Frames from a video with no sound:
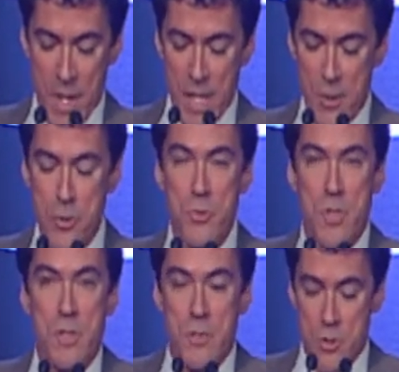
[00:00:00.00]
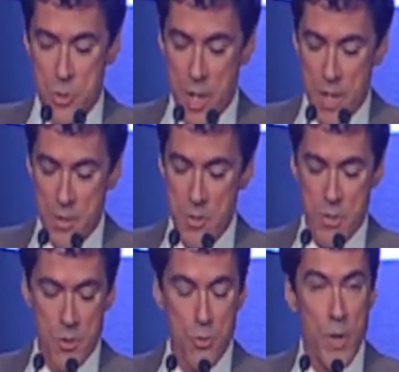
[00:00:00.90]
and use it to
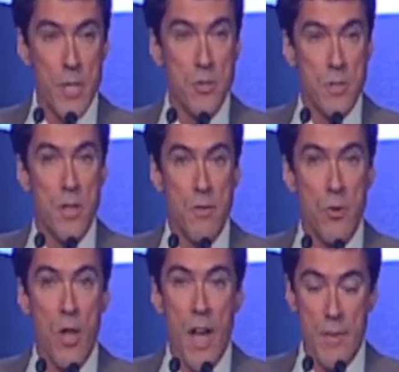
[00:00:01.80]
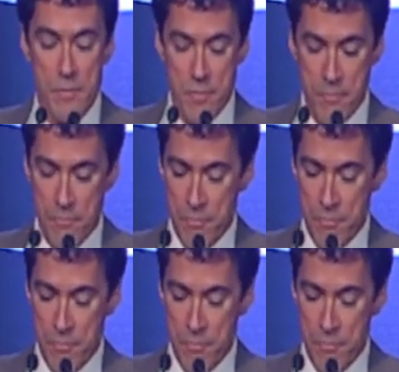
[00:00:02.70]
change the direction of her life.